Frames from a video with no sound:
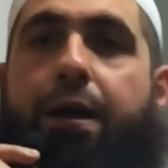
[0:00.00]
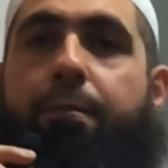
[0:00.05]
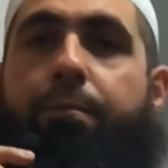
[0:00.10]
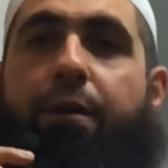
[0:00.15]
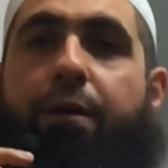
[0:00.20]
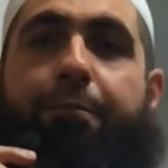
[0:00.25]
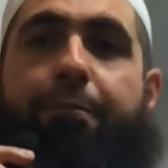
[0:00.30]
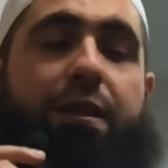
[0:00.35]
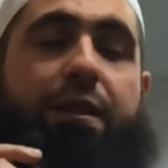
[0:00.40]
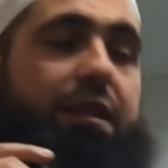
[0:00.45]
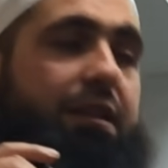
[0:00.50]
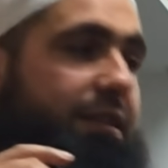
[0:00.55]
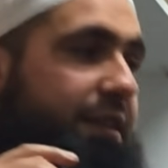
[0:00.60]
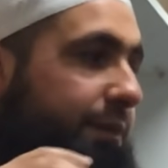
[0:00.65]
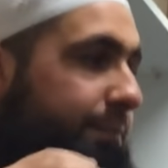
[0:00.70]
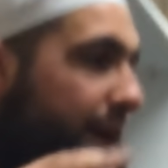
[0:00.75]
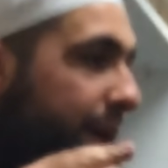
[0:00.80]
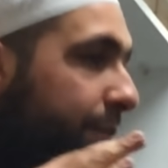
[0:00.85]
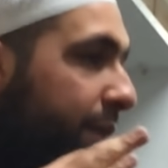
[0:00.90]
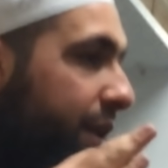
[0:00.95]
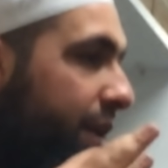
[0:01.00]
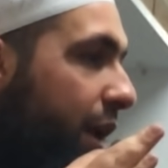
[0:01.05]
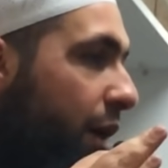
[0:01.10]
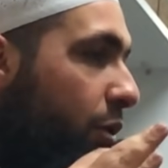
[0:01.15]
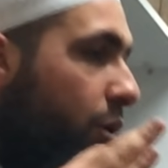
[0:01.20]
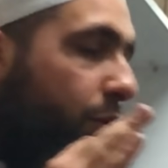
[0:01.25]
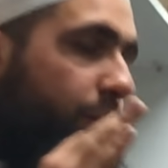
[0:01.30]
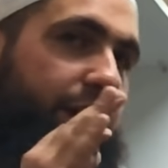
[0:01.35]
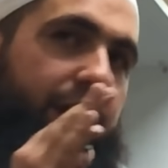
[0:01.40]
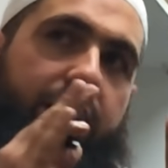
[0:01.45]
My brothers, Imam
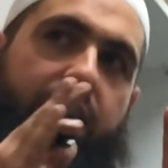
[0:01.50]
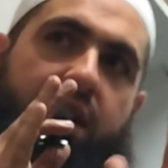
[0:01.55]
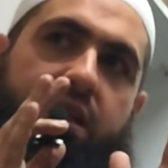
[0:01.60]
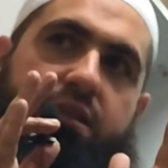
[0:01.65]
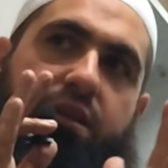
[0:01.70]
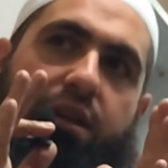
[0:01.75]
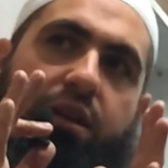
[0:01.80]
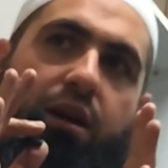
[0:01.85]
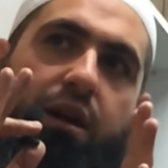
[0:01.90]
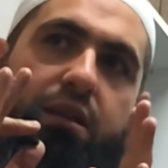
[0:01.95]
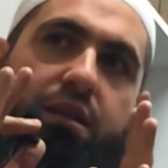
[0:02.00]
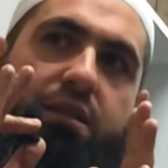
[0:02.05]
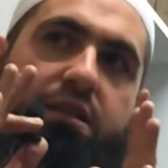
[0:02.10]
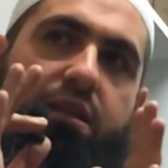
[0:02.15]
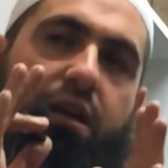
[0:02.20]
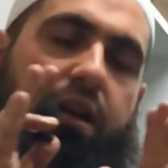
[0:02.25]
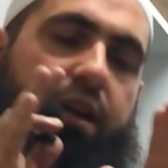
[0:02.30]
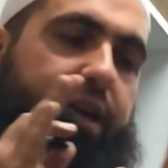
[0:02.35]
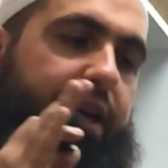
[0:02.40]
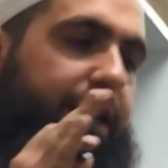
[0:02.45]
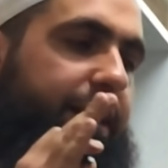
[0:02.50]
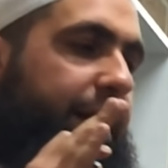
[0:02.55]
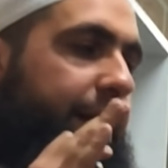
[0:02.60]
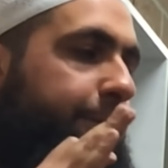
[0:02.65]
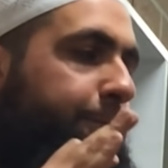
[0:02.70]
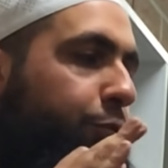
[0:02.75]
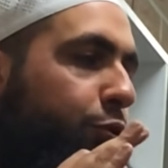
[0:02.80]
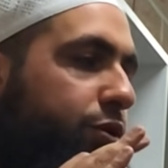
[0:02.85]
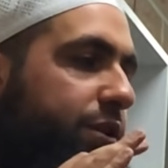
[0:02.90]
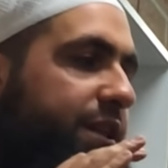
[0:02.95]
al-Nawawi in his Riyadh al-Salihin, he
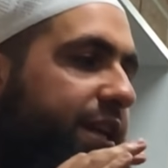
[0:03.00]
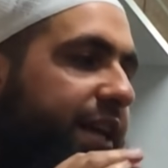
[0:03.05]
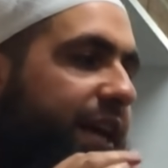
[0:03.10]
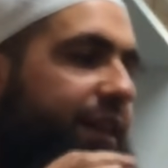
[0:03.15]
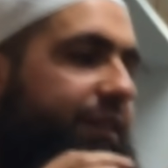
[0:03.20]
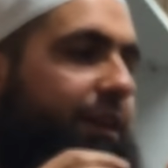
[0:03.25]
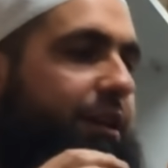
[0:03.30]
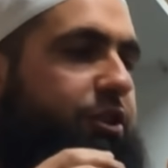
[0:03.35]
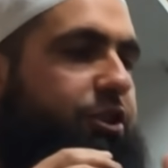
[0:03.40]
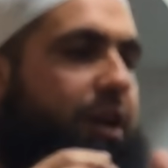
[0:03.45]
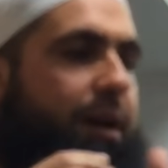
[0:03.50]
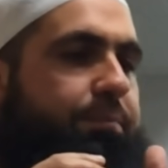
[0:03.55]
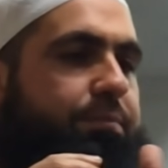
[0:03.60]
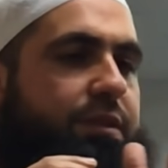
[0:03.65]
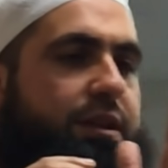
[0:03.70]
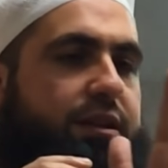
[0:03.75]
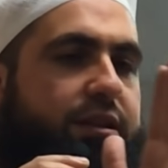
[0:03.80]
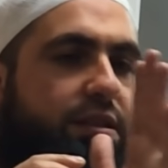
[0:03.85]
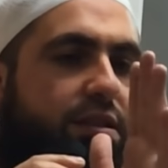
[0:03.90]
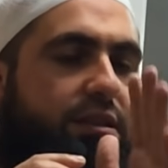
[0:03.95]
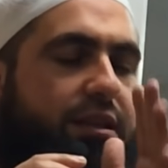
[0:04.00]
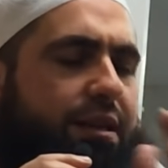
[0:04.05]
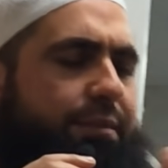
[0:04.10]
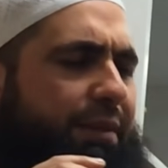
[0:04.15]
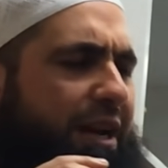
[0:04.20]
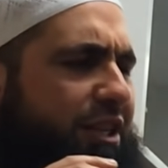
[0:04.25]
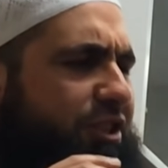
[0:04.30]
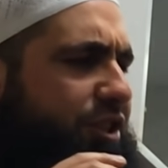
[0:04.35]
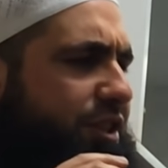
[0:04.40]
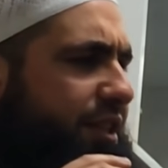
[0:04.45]
put together chapters.
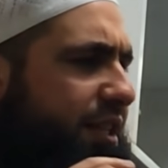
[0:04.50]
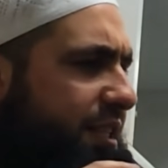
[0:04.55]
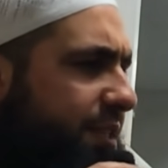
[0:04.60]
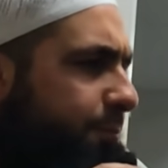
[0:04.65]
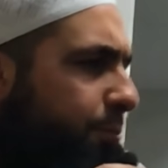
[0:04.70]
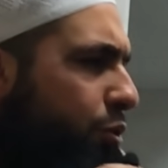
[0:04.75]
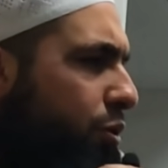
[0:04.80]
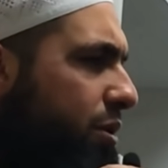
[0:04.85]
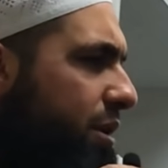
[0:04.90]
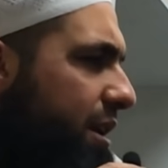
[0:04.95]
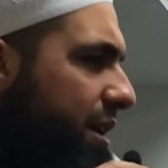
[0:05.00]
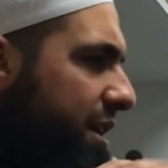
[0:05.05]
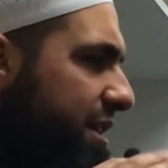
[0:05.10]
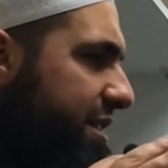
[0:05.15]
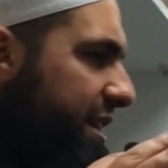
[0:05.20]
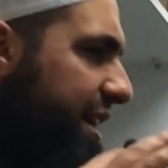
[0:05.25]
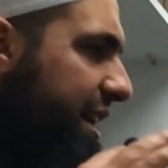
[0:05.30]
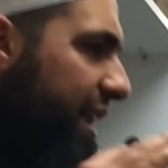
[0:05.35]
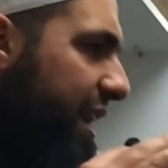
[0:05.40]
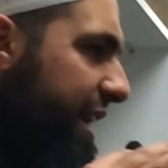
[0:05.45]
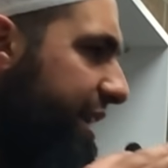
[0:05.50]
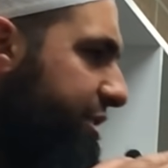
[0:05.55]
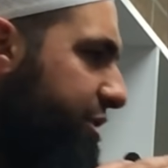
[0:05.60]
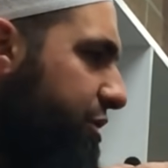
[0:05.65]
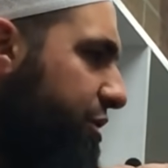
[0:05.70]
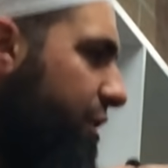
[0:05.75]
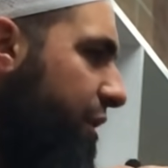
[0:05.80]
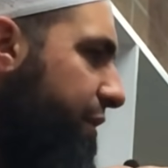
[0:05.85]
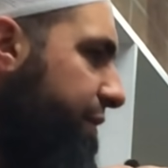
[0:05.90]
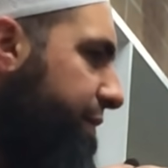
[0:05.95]
Imagine this book is a
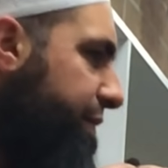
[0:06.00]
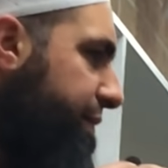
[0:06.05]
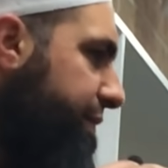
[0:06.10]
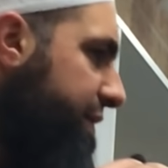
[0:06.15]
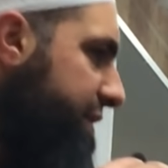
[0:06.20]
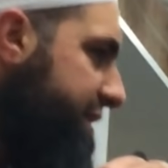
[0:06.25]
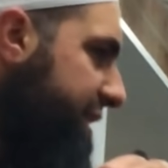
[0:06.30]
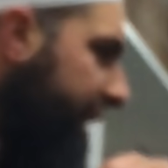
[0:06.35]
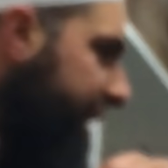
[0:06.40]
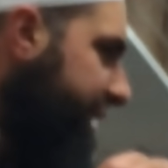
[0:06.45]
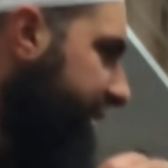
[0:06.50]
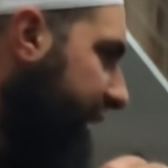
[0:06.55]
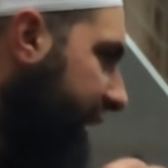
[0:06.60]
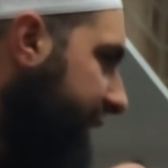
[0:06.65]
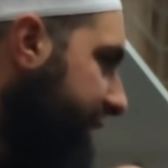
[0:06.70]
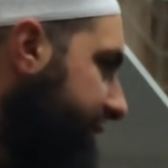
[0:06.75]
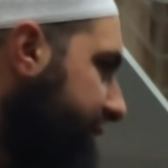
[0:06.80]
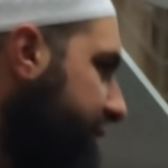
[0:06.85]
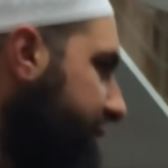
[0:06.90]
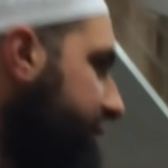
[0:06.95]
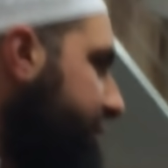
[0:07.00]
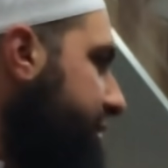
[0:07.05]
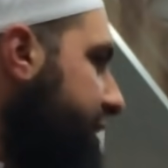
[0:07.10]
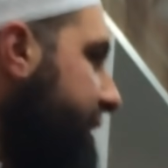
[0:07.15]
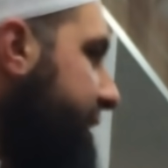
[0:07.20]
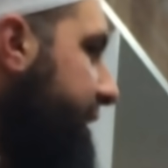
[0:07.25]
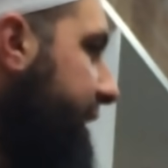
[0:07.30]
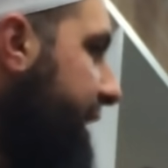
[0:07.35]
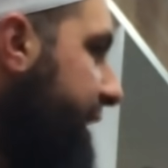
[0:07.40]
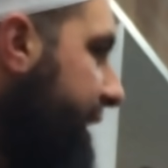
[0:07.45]
collection of sahih hadith
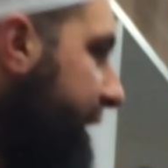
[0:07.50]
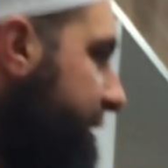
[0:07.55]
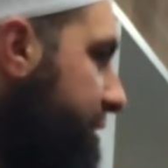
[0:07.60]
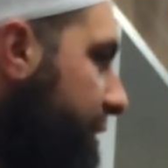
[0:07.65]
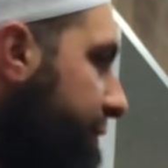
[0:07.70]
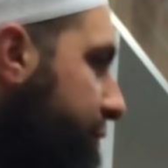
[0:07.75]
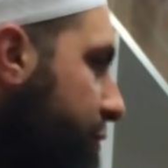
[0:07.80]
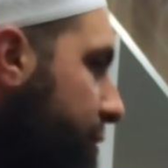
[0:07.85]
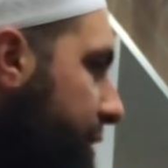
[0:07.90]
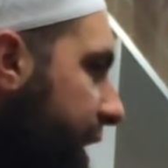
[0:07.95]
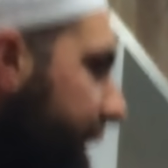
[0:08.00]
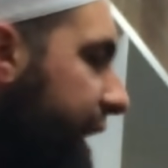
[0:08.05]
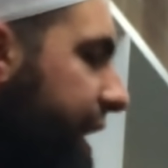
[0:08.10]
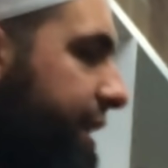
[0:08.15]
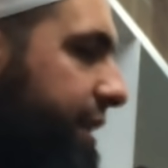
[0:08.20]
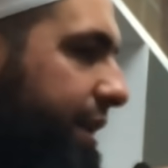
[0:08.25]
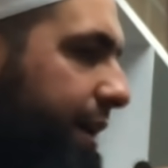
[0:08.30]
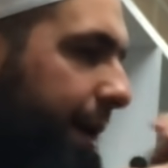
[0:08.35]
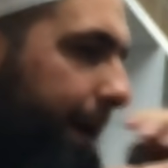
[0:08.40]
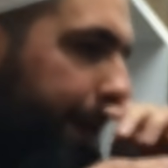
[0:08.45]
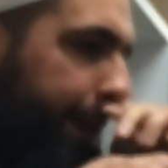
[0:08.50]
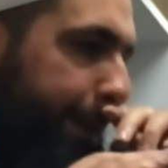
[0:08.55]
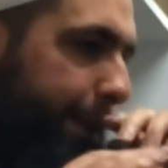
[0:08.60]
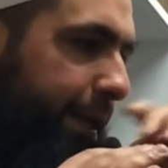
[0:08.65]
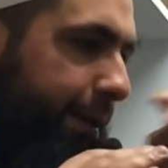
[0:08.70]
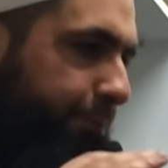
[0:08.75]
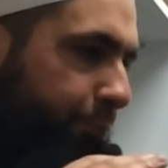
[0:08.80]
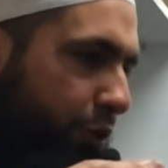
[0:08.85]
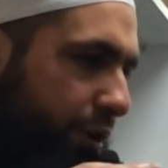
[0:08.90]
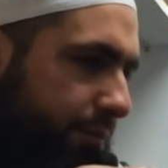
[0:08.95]
and ayat of Quran, and
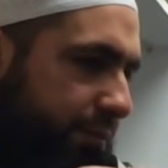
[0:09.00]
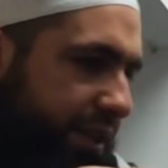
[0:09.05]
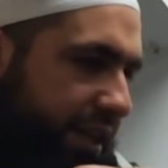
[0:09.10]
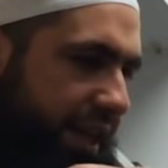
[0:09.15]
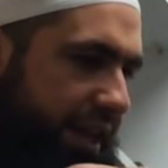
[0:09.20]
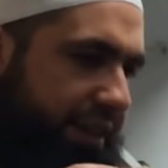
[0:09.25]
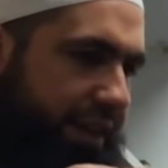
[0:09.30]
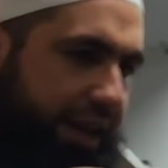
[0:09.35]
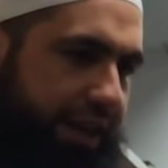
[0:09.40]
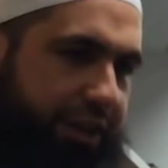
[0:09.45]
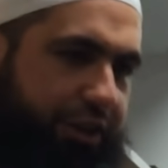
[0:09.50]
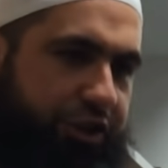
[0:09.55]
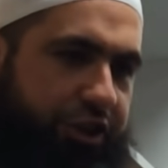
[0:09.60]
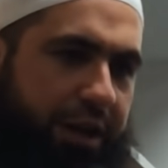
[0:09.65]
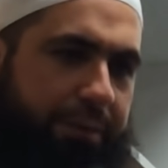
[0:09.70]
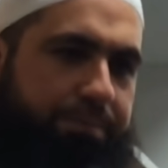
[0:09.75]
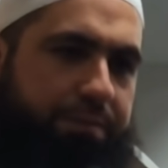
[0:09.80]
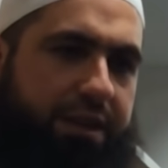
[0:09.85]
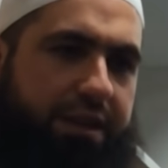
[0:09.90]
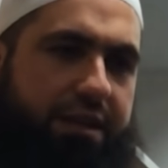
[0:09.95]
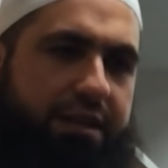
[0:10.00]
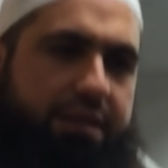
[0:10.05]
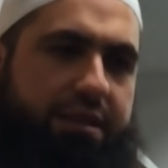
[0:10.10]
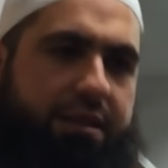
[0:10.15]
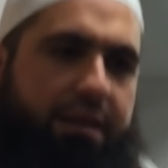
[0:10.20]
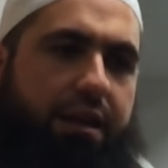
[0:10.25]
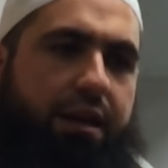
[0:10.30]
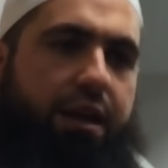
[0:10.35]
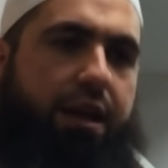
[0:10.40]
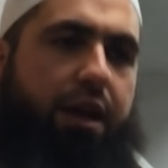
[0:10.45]
he put them together in
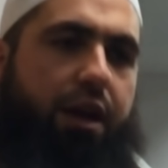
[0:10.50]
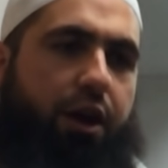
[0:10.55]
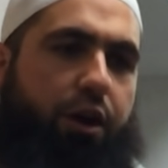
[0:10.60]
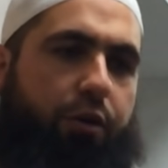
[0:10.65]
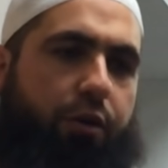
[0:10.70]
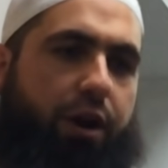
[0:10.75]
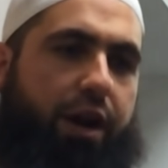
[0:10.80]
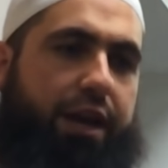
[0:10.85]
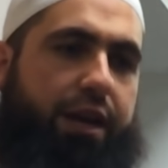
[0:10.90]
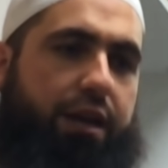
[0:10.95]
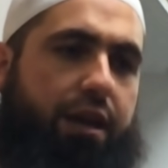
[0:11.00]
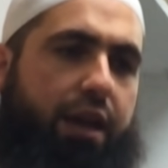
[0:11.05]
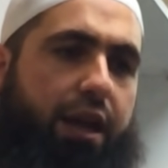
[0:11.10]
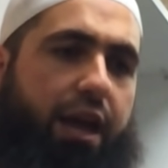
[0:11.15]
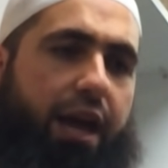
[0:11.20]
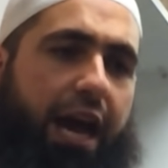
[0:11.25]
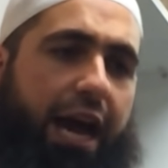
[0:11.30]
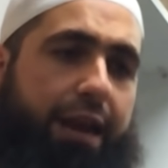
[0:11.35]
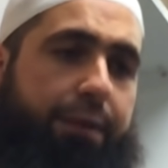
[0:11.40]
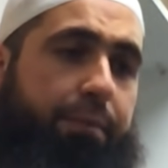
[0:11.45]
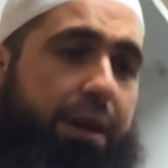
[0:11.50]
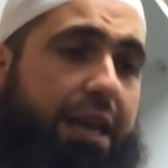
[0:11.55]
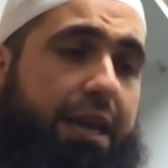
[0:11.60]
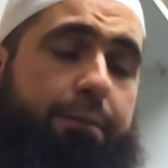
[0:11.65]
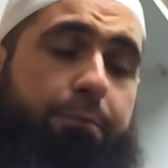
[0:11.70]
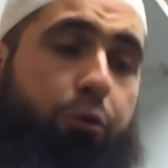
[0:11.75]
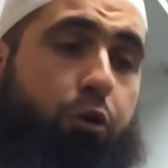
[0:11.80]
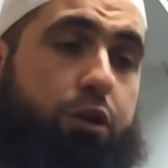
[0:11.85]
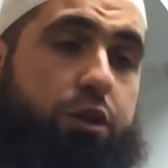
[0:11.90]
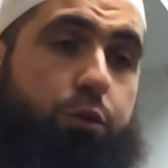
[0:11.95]
chapters, right? And many
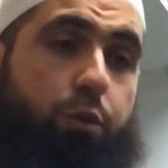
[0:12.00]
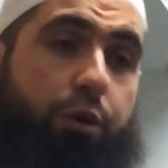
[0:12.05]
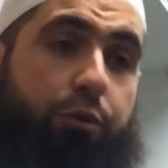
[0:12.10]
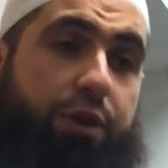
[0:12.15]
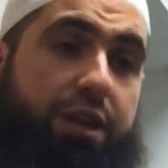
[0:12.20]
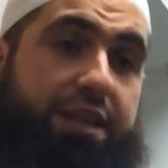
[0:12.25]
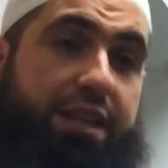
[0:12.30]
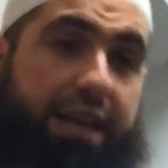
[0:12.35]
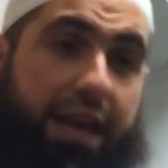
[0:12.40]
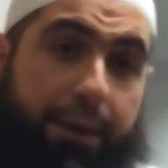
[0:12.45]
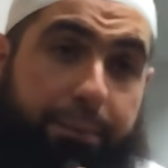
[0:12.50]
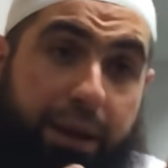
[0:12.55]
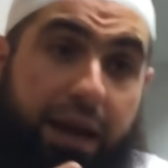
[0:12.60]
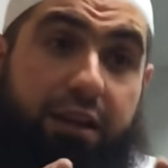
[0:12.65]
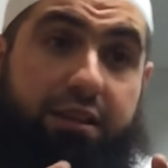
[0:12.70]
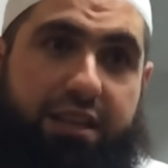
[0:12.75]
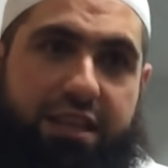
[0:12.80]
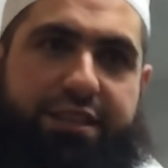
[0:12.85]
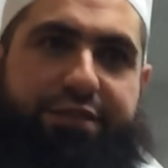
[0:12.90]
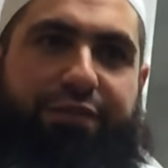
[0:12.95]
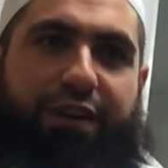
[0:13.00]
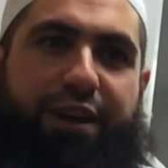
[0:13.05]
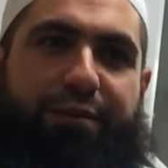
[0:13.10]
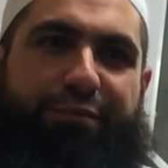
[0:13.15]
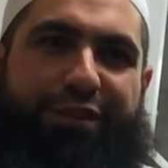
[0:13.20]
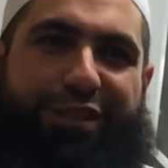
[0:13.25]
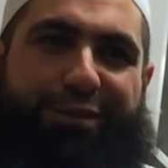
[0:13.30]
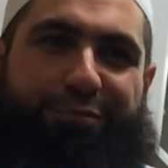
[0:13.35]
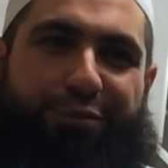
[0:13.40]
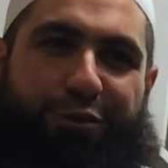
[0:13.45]
books were written about this
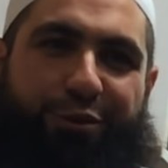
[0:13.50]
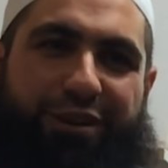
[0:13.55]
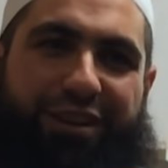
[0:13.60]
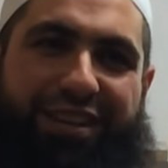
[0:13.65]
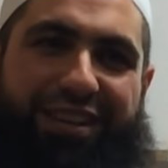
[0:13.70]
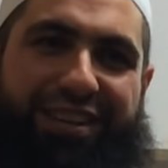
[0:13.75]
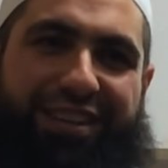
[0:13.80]
famous book.